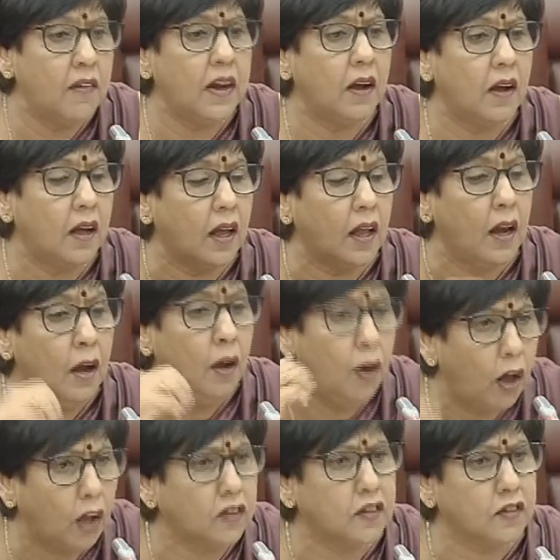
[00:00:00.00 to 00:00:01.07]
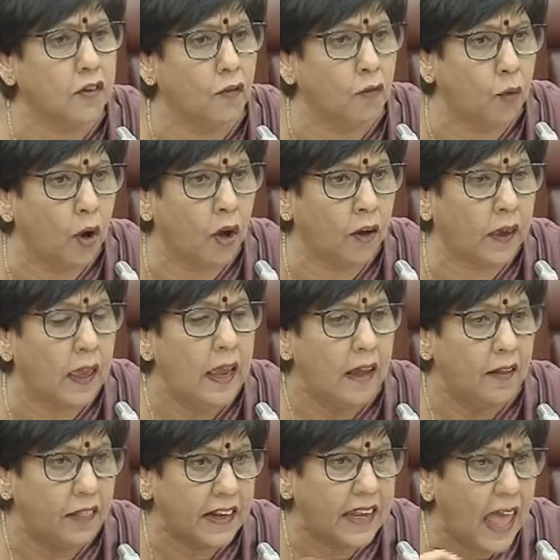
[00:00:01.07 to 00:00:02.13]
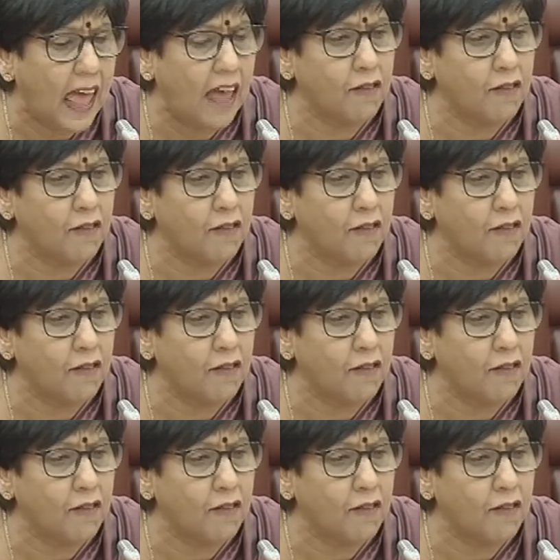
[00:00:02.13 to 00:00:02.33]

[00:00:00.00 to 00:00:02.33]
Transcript: there are lots of work